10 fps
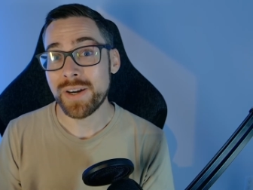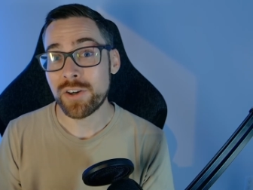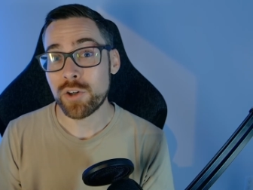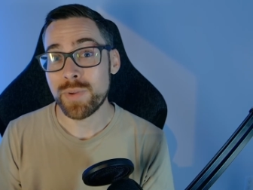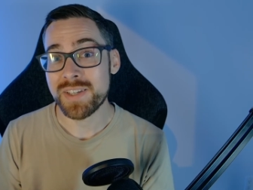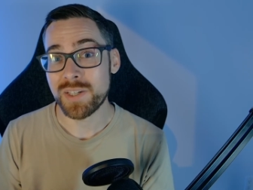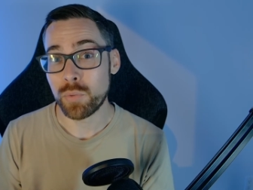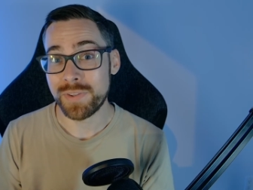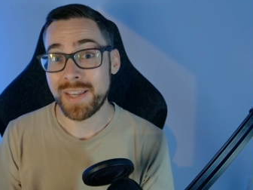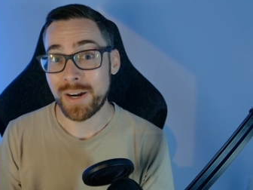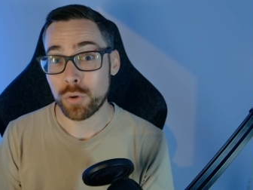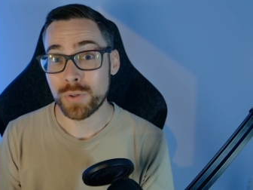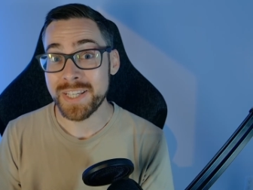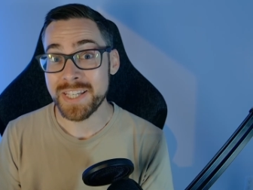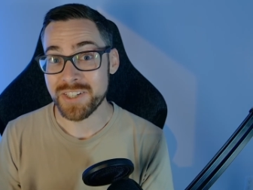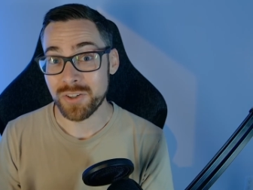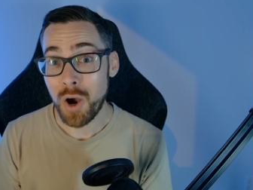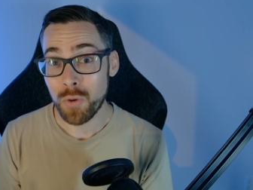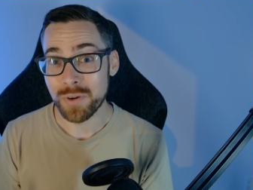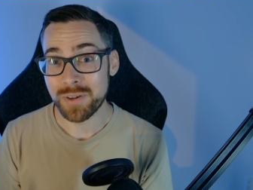increments than with the arrow keys
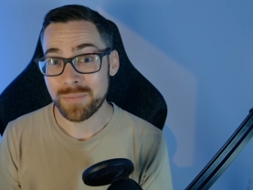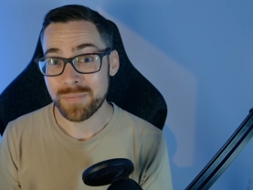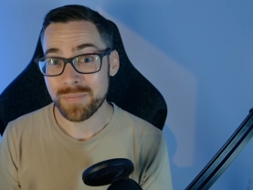alone.